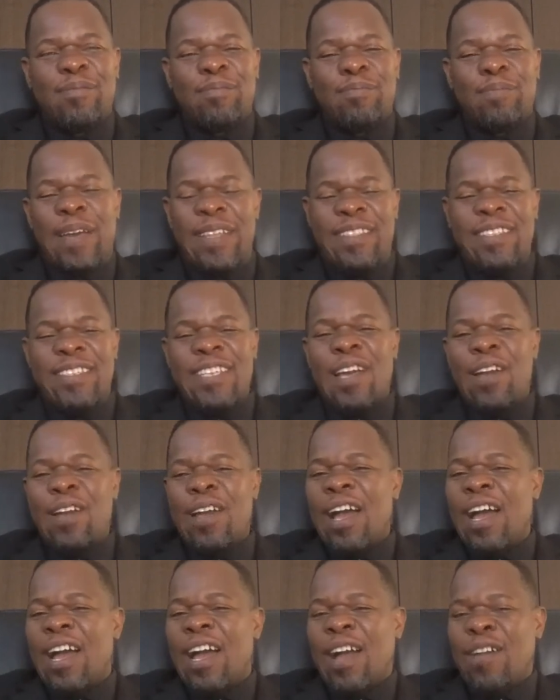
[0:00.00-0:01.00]
parties
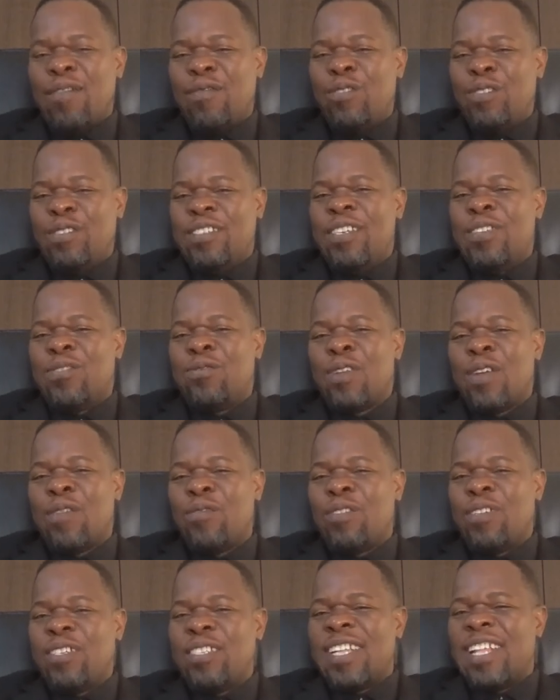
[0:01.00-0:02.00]
have not settled, have
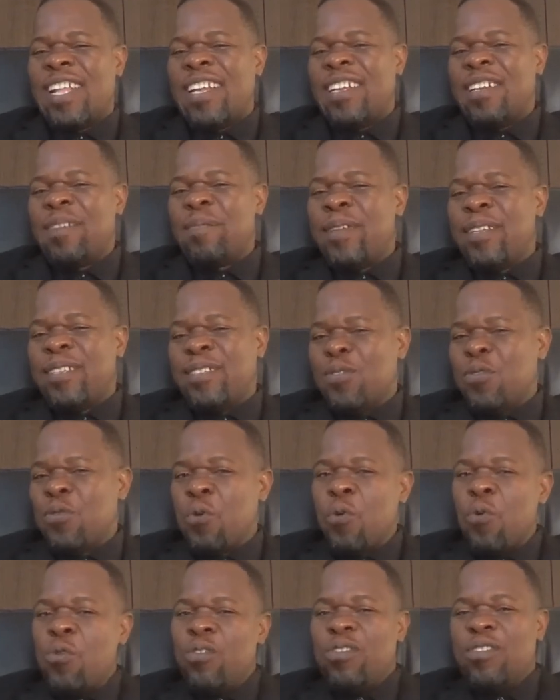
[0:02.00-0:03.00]
not reached an agreement?
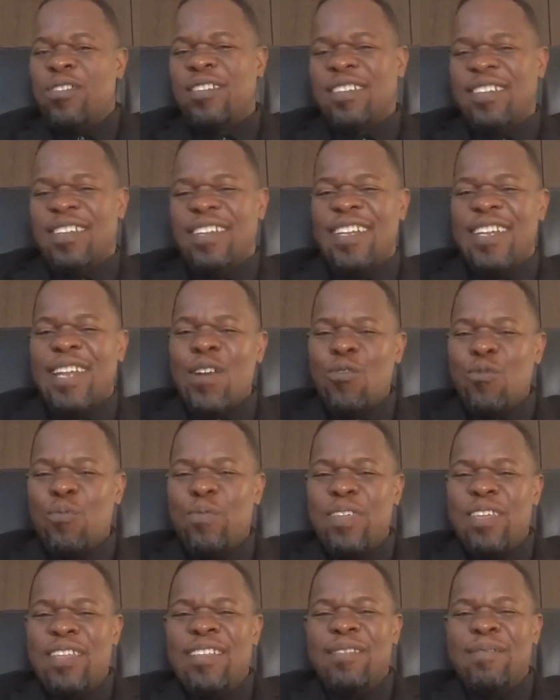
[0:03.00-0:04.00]
No, that would
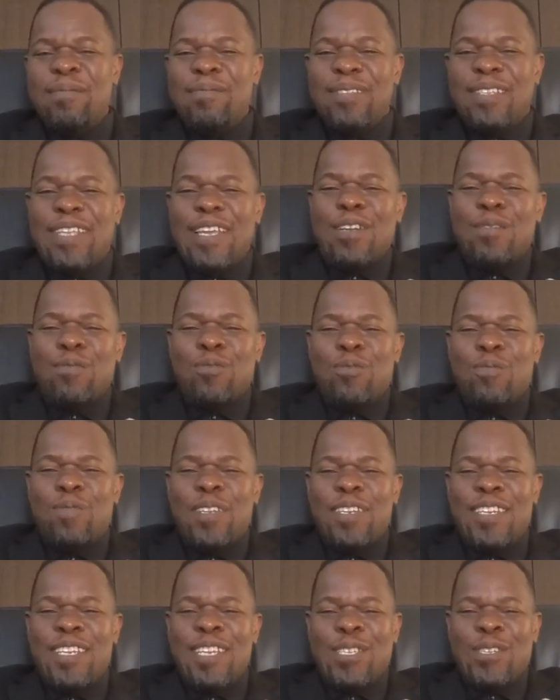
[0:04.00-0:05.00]
be a terrible
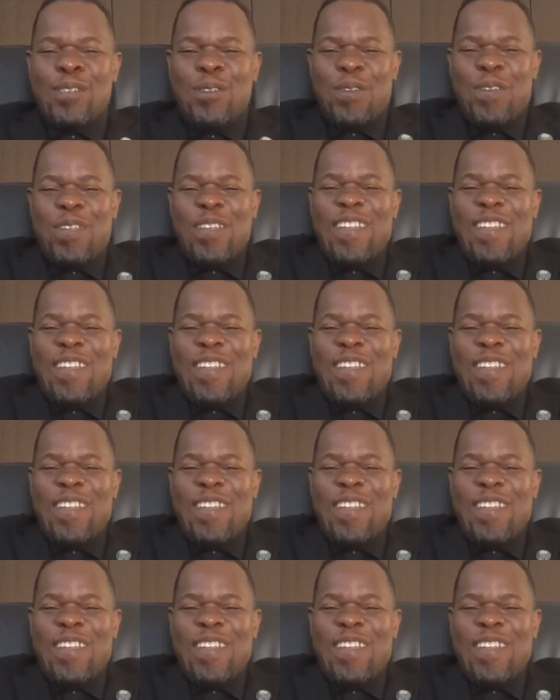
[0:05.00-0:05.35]
mediator.